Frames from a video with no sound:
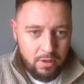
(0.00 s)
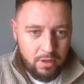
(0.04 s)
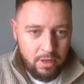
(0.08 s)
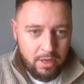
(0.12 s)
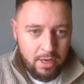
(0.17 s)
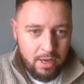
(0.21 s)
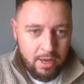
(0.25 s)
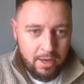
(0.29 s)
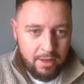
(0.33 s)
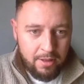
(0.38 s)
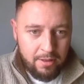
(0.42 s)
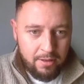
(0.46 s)

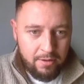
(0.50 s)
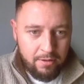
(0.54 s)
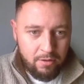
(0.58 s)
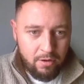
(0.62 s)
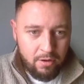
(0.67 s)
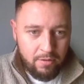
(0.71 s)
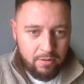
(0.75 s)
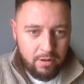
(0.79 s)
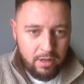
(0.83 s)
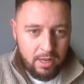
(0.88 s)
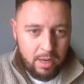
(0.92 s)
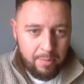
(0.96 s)
Yeah, they're
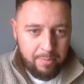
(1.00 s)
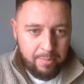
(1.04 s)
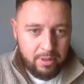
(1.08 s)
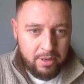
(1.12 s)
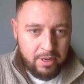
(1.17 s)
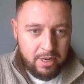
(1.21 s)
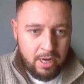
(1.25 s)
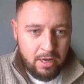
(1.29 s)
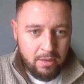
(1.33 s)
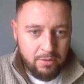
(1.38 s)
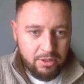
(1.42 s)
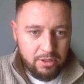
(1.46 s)

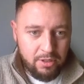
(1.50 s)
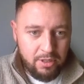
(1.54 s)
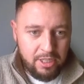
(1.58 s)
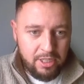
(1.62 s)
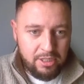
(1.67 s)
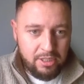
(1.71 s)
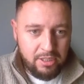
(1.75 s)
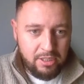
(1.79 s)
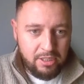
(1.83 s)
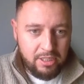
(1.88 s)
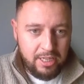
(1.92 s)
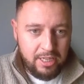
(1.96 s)
overlapping now. So
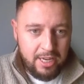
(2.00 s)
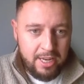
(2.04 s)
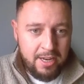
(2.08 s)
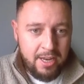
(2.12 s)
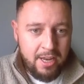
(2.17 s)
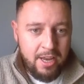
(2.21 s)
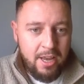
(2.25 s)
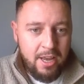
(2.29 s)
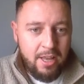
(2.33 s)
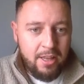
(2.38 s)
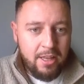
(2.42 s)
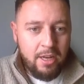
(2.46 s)
this is the end.
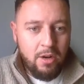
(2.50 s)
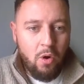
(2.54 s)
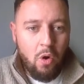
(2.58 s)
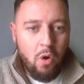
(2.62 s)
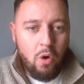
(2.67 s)
Then